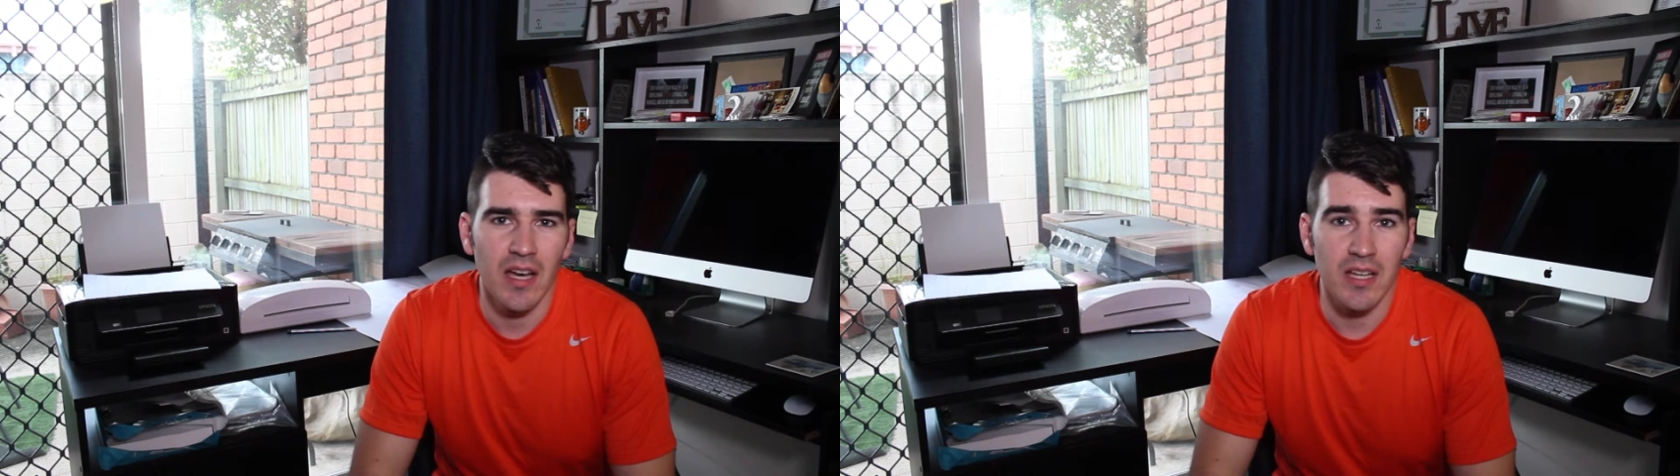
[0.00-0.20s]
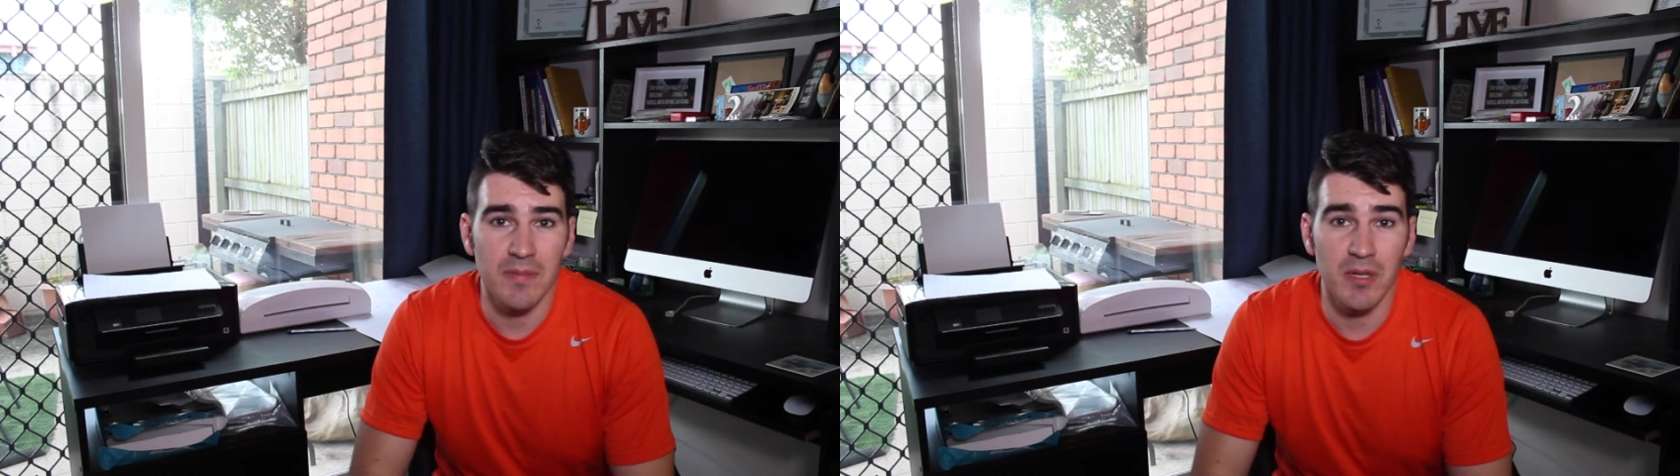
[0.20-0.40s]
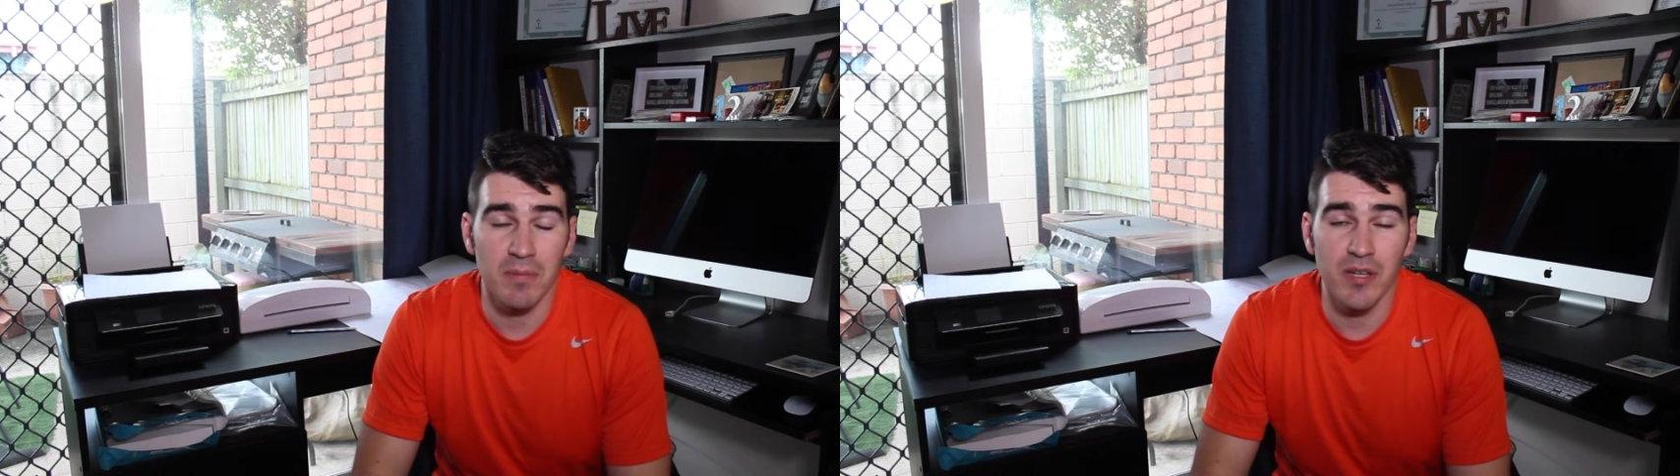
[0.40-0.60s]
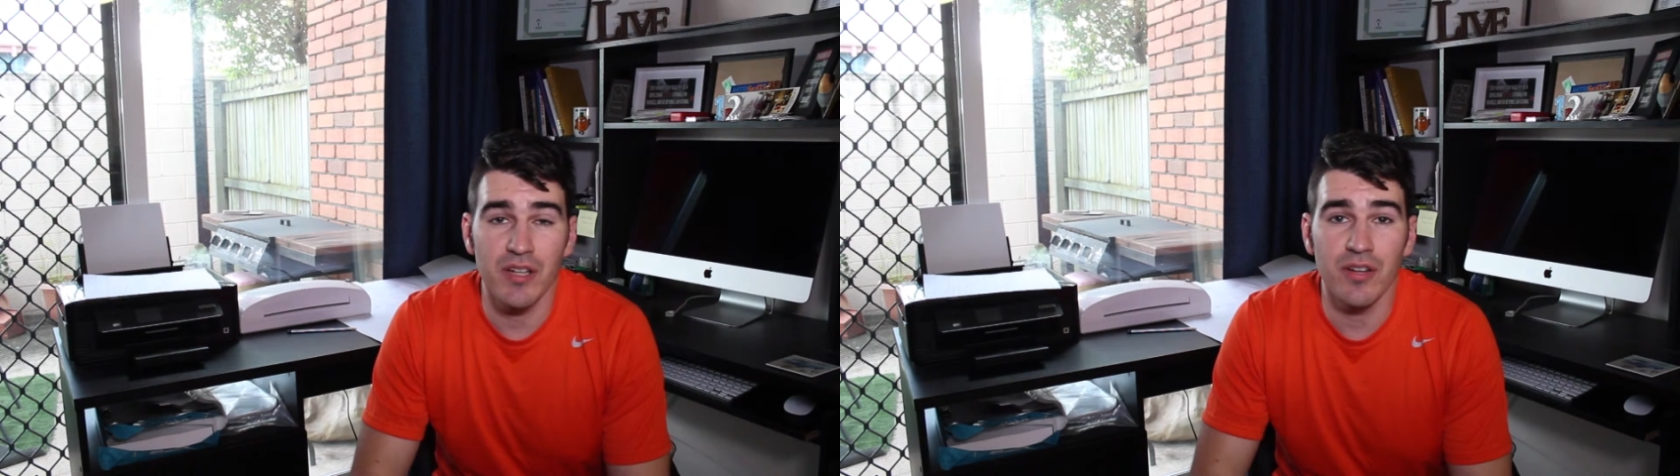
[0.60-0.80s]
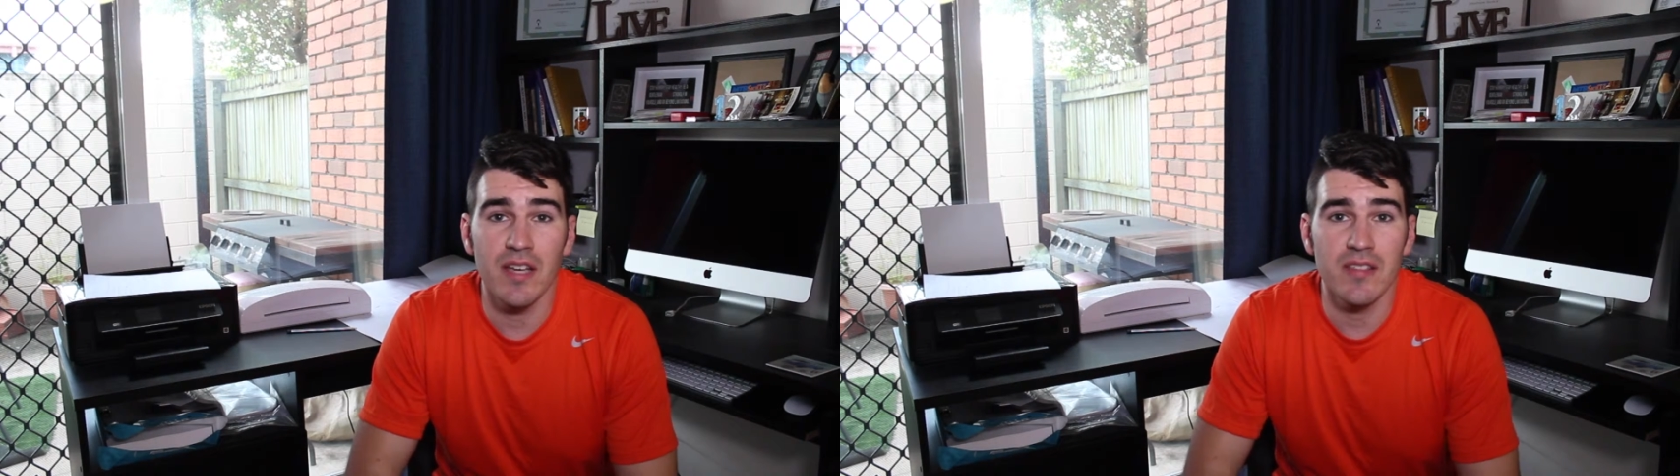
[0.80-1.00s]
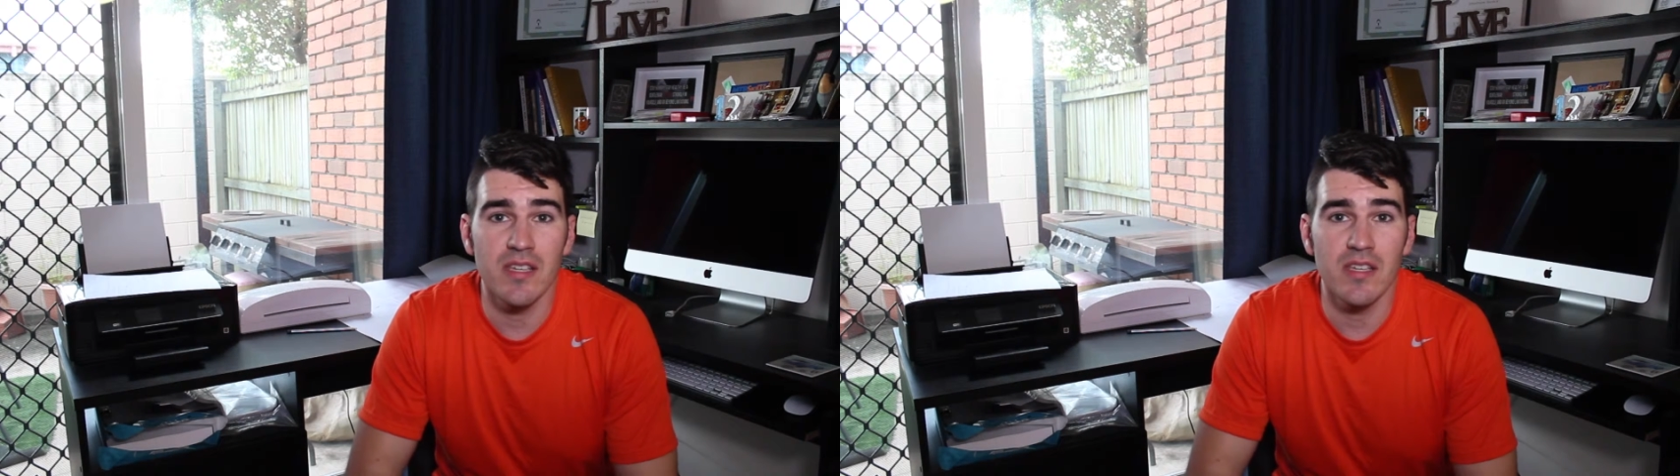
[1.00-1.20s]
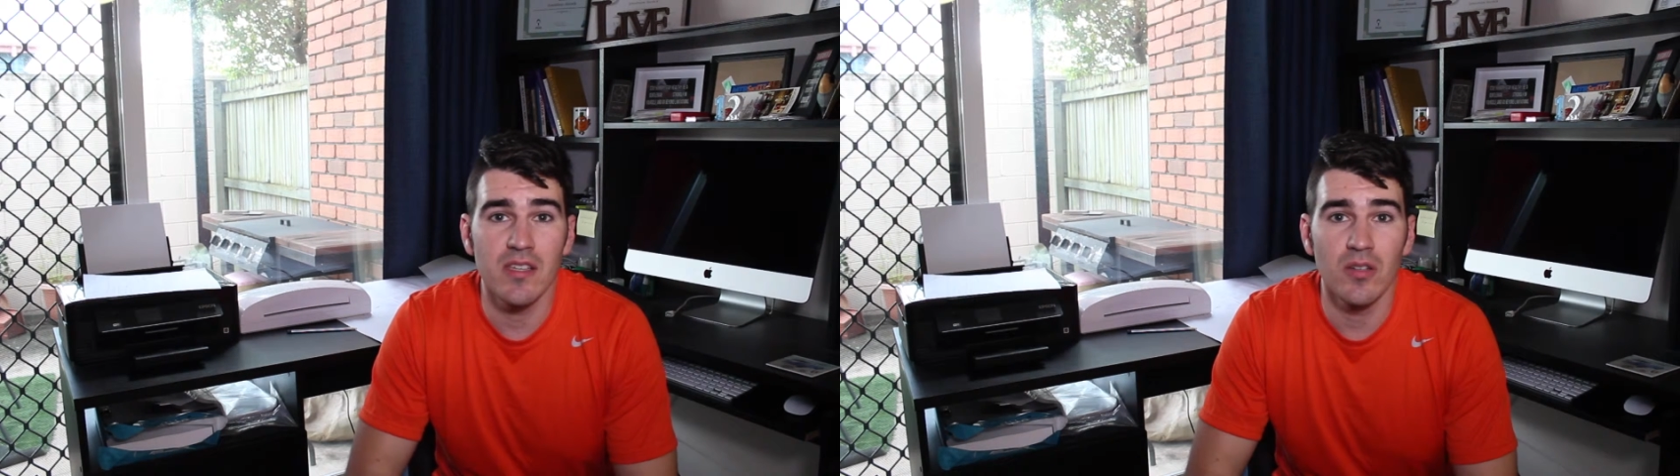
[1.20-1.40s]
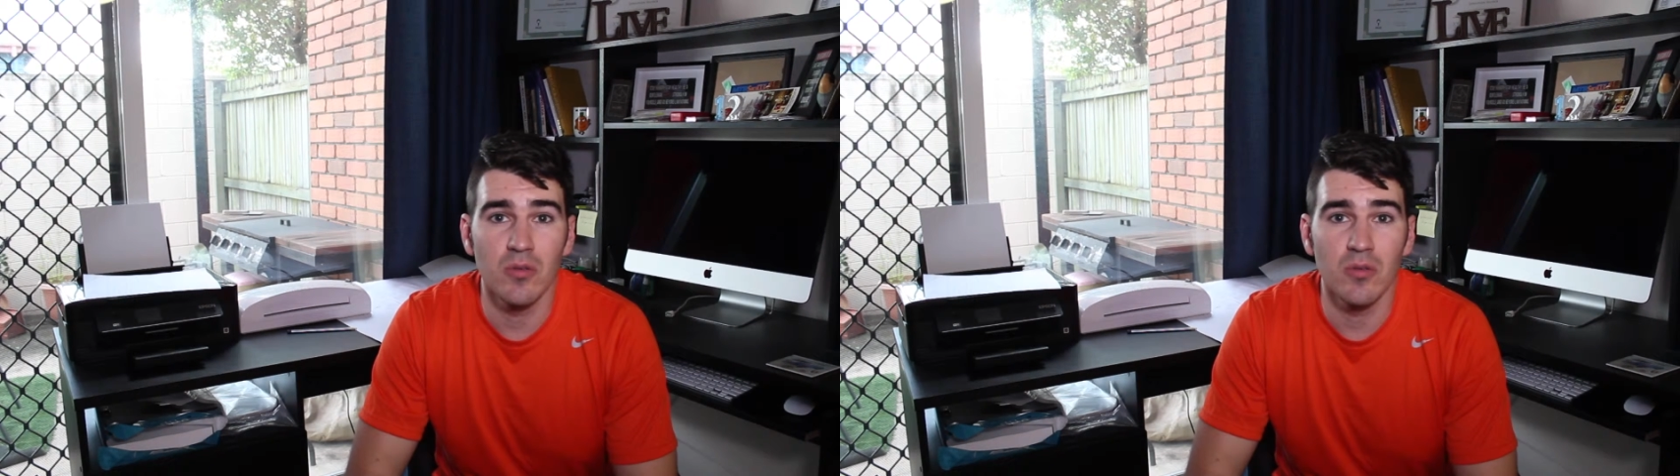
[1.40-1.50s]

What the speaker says: It's been a pretty crazy